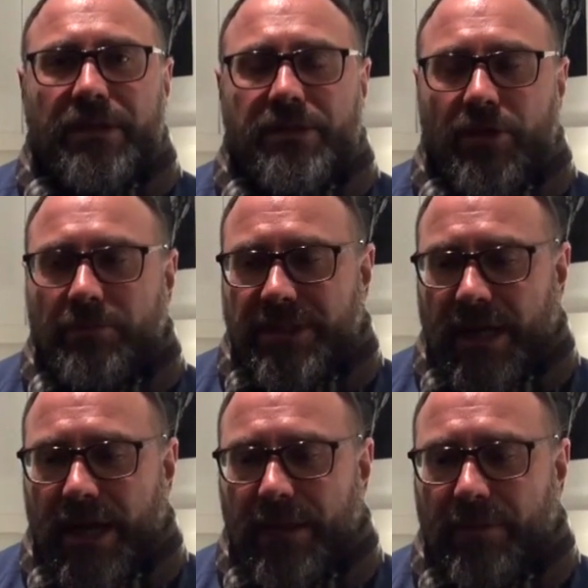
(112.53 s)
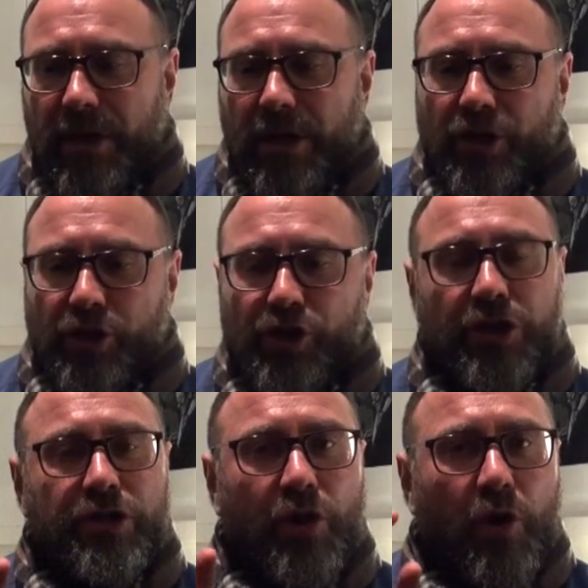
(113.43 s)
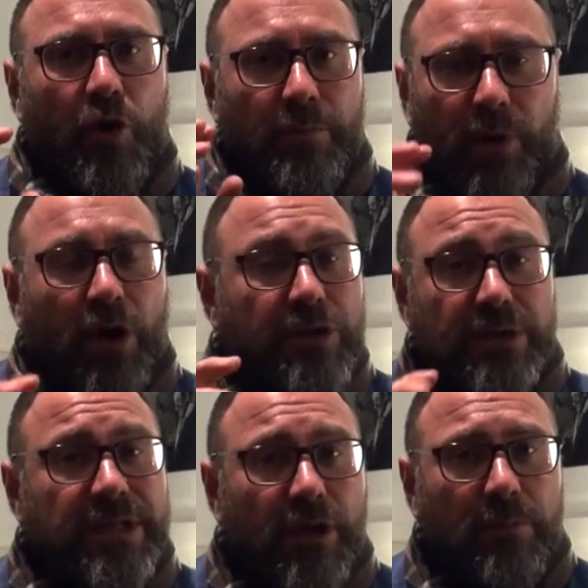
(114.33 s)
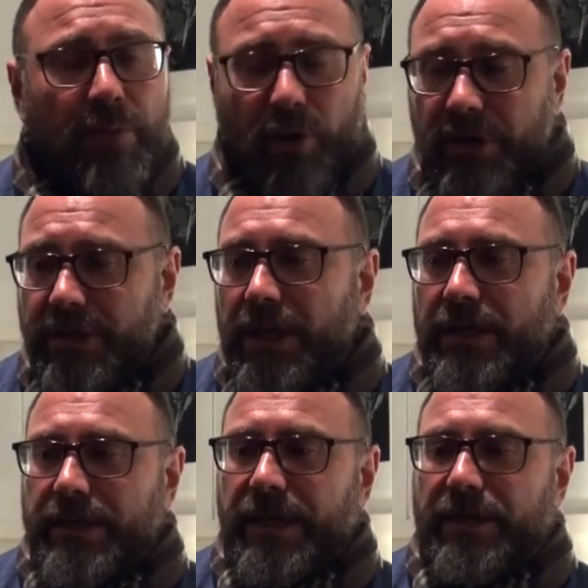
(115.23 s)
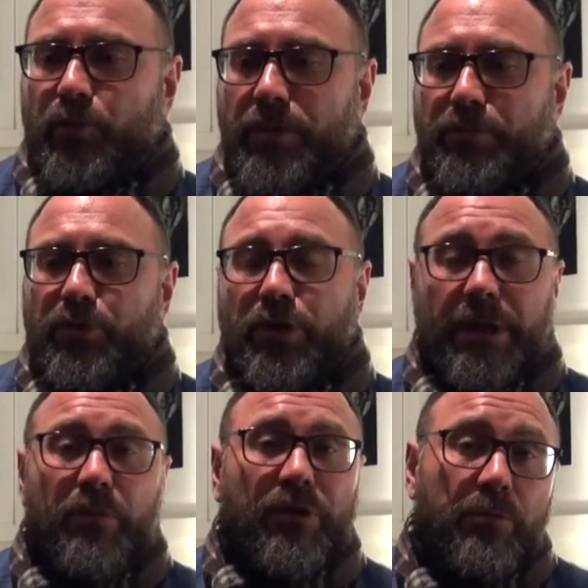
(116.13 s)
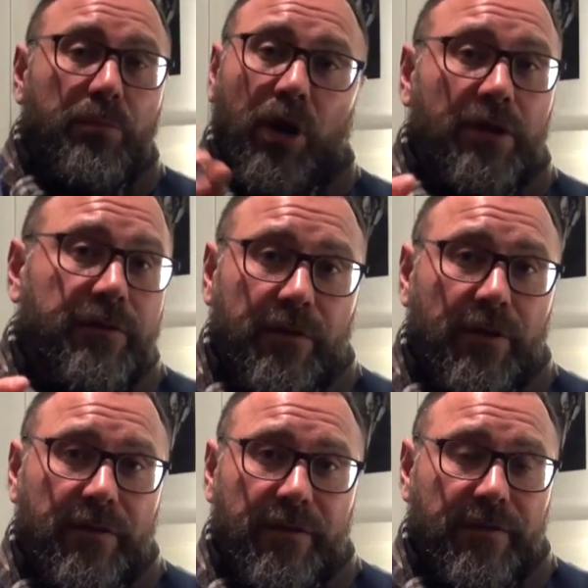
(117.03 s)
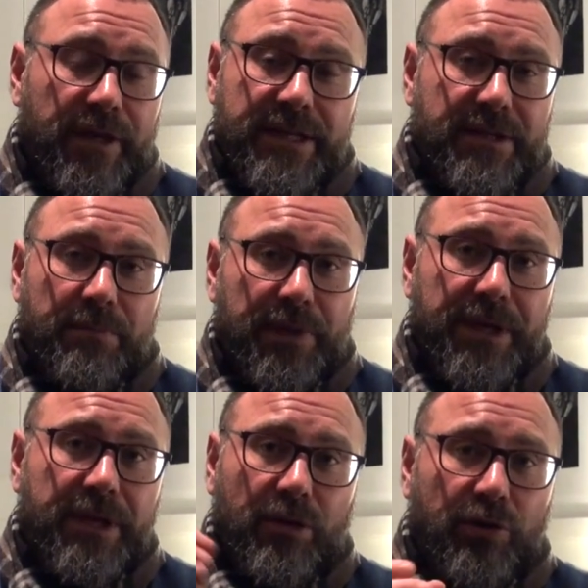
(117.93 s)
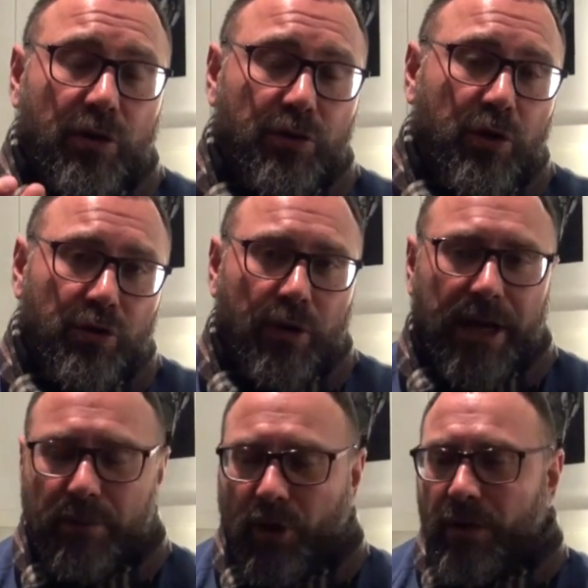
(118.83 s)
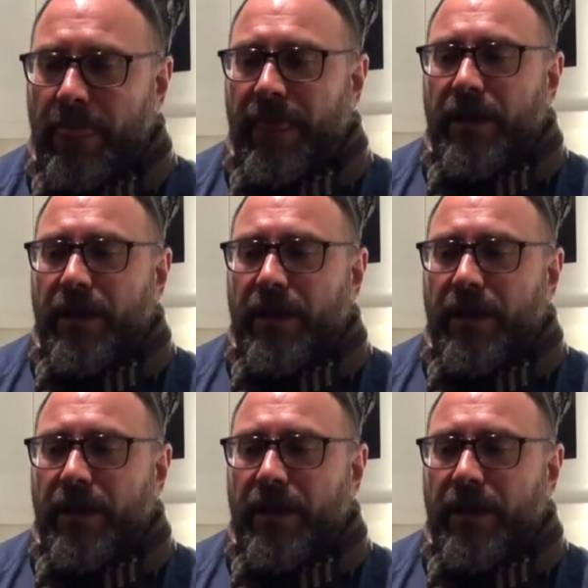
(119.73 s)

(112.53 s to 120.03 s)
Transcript: sometime just a plot, a single plot. Then we put the name on the plot very simply on the label.